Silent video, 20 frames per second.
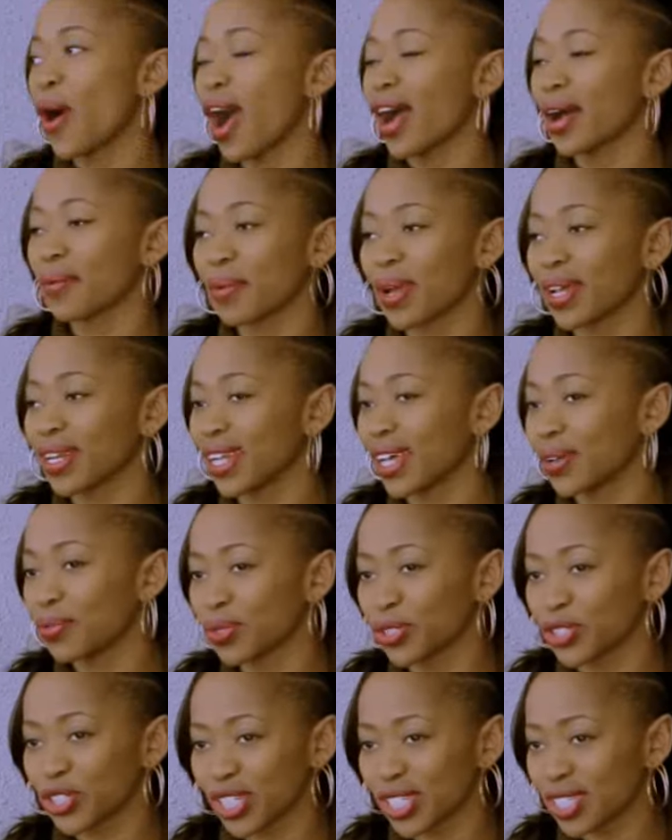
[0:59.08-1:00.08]
Ahmed,
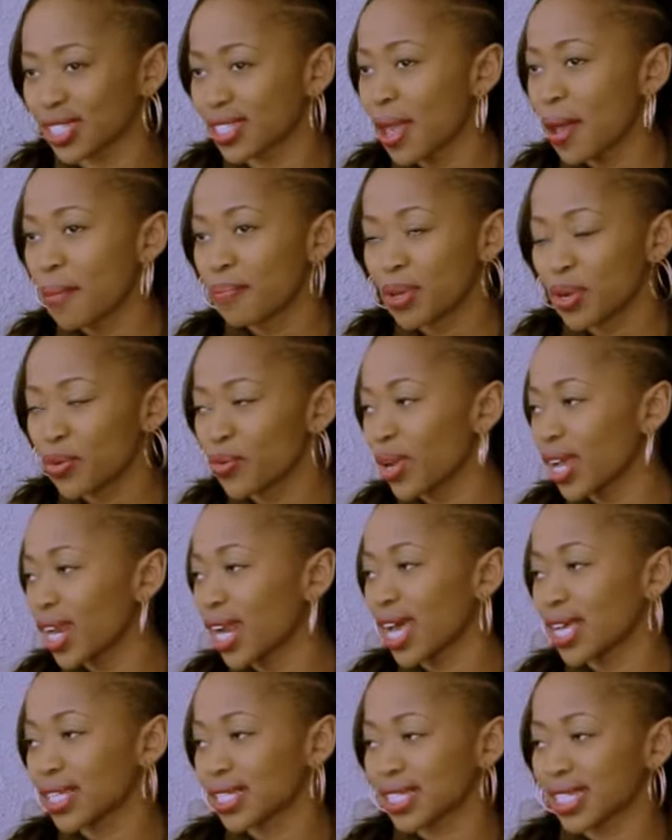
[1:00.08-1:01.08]
it was just me
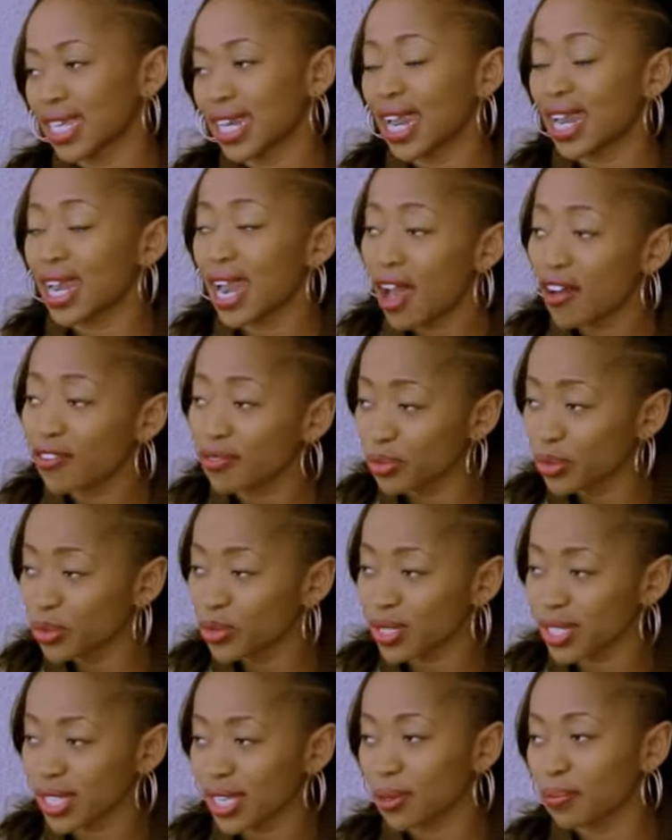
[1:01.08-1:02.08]
realizing that I love
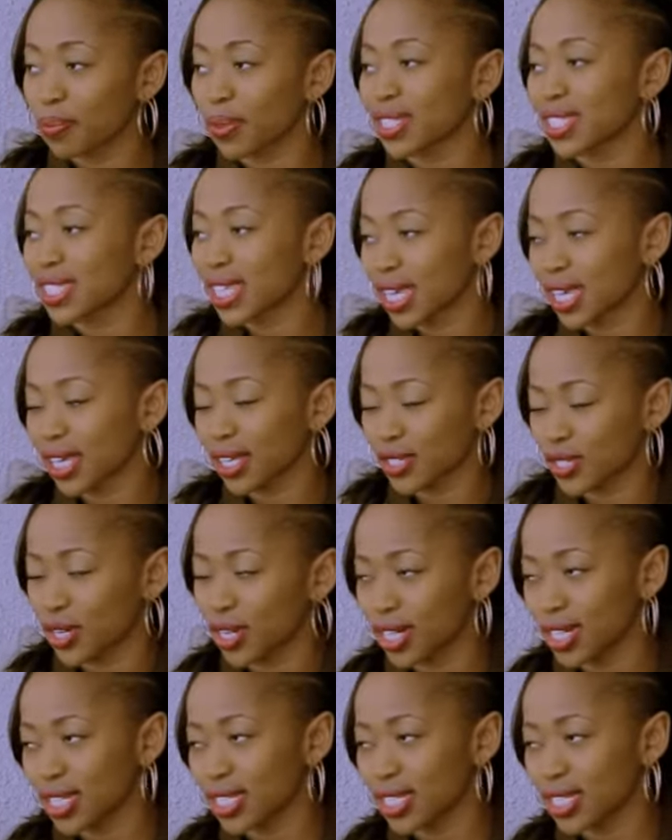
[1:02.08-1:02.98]
mm. music, but singing was